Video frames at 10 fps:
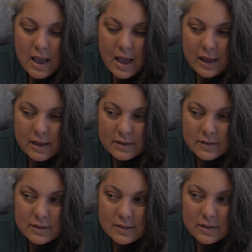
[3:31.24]
And
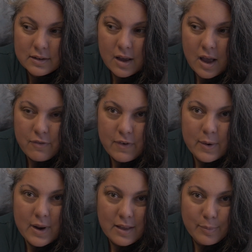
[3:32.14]
I
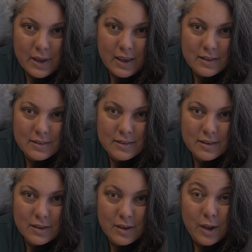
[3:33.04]
found as my kids
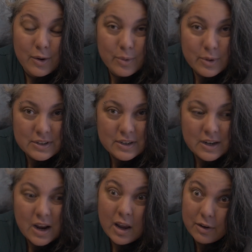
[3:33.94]
got older,
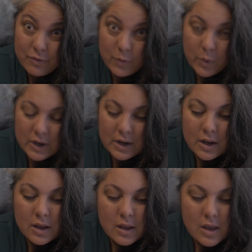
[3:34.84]
I have 4,
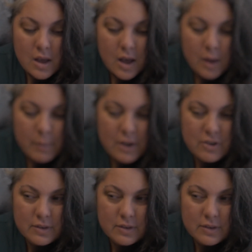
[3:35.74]
I